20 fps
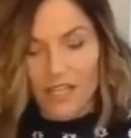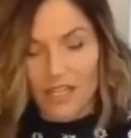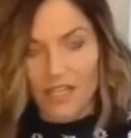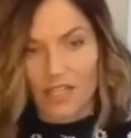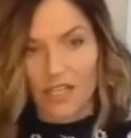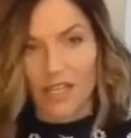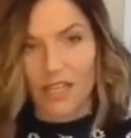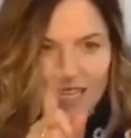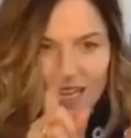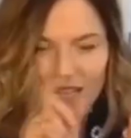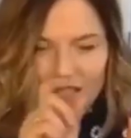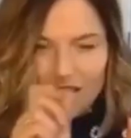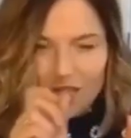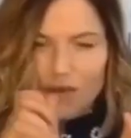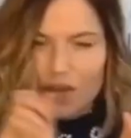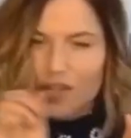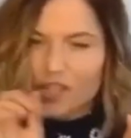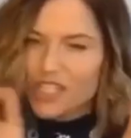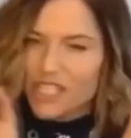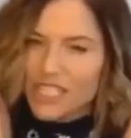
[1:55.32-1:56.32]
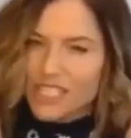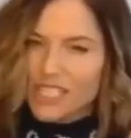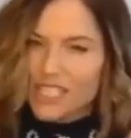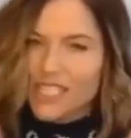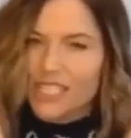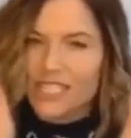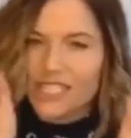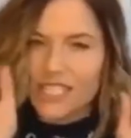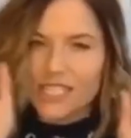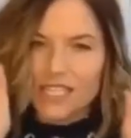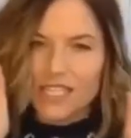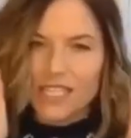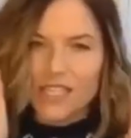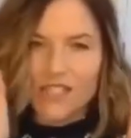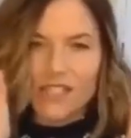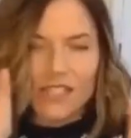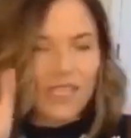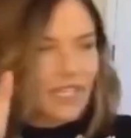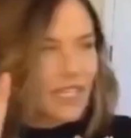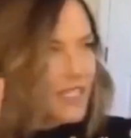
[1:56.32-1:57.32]
You're going to appear in Matrix
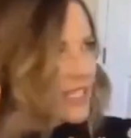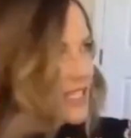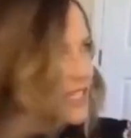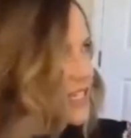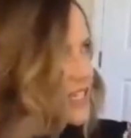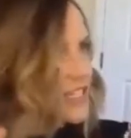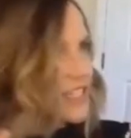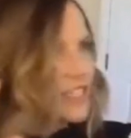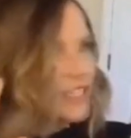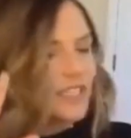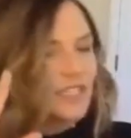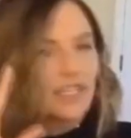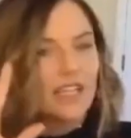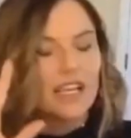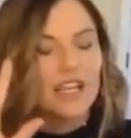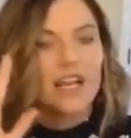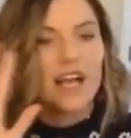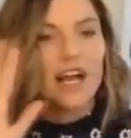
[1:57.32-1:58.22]
4. And I